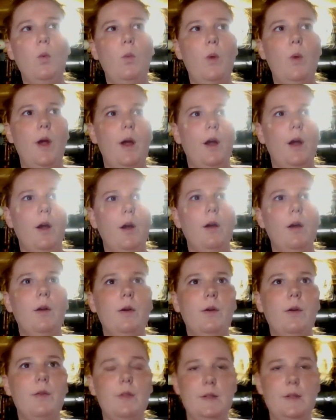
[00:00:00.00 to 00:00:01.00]
where
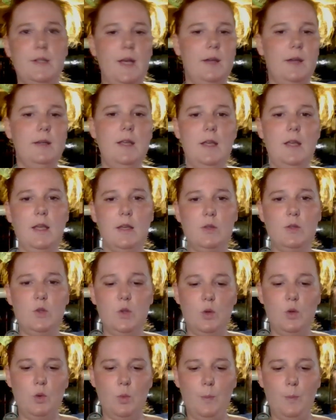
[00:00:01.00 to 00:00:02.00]
the technique is
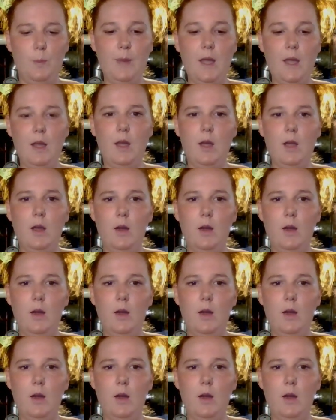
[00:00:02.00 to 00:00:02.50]
you pick